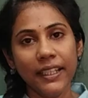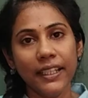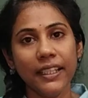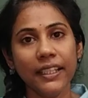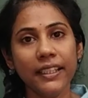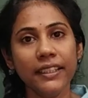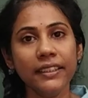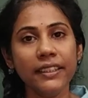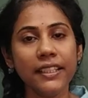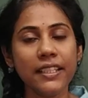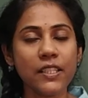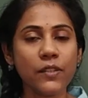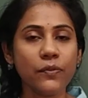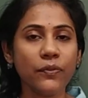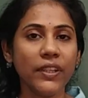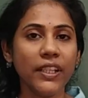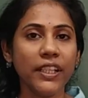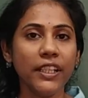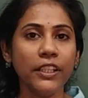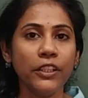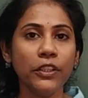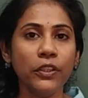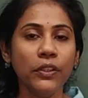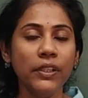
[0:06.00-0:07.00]
in this
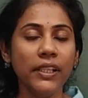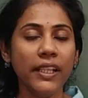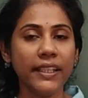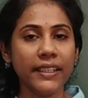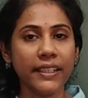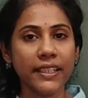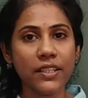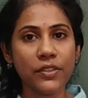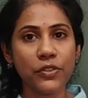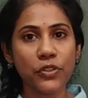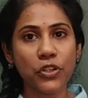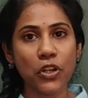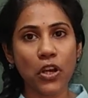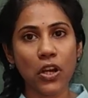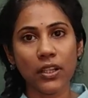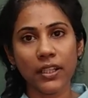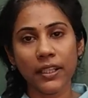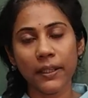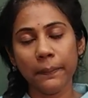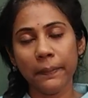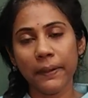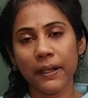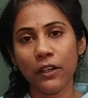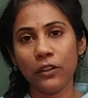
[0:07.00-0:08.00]
video let us
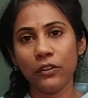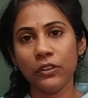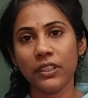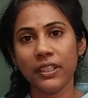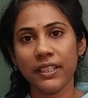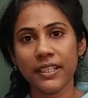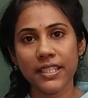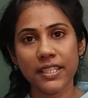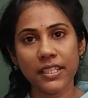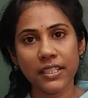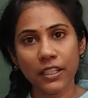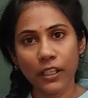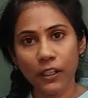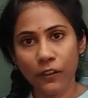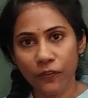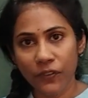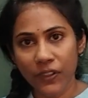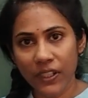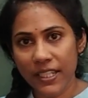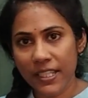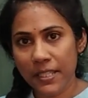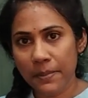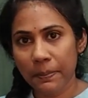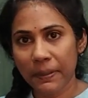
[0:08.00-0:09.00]
talk about crystal
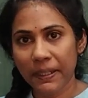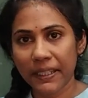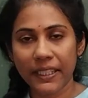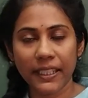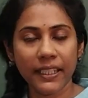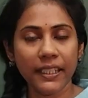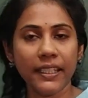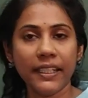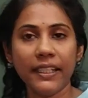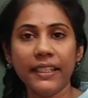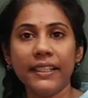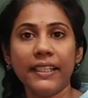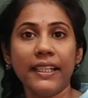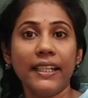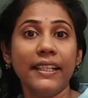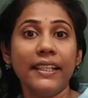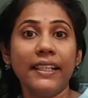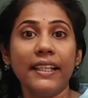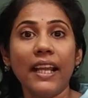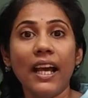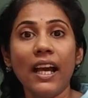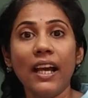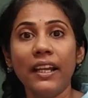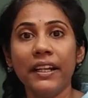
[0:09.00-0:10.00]
field splitting in
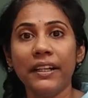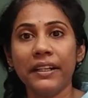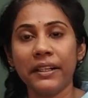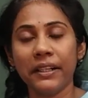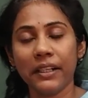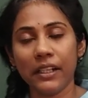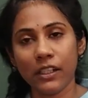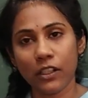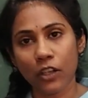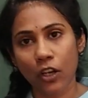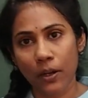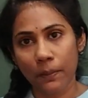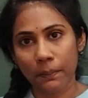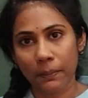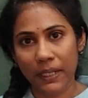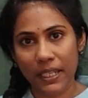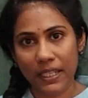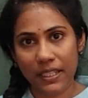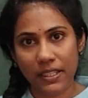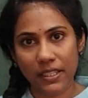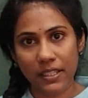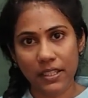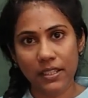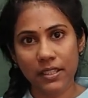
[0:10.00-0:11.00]
tetrahedral
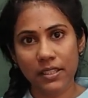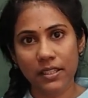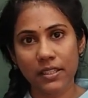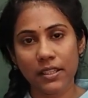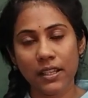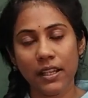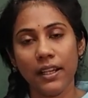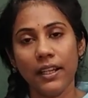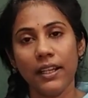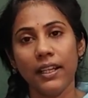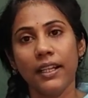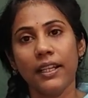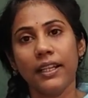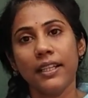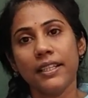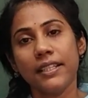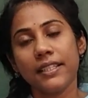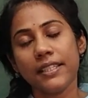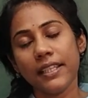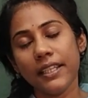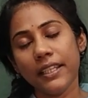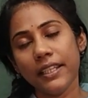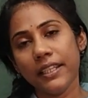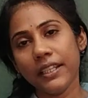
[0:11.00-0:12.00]
complexes.
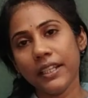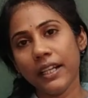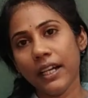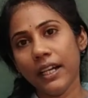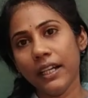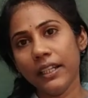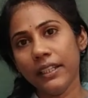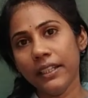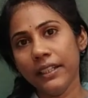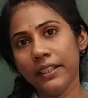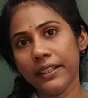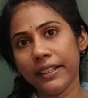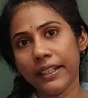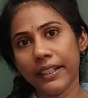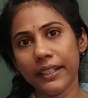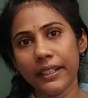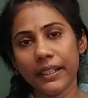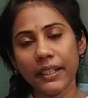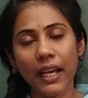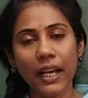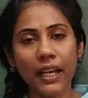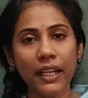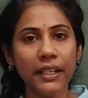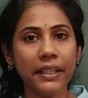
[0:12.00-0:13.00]
See, here in
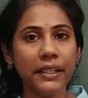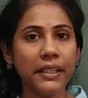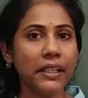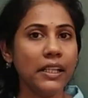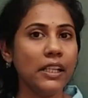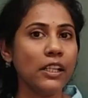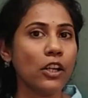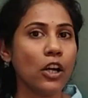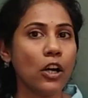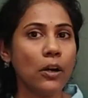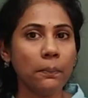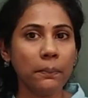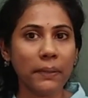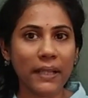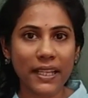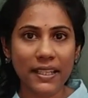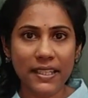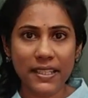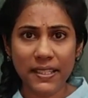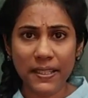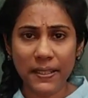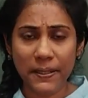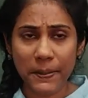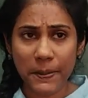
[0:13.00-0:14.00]
tetrahedral
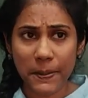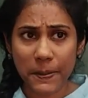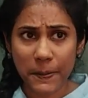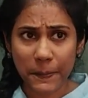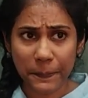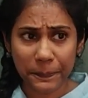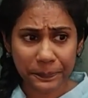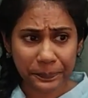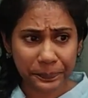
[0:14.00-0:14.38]
complexes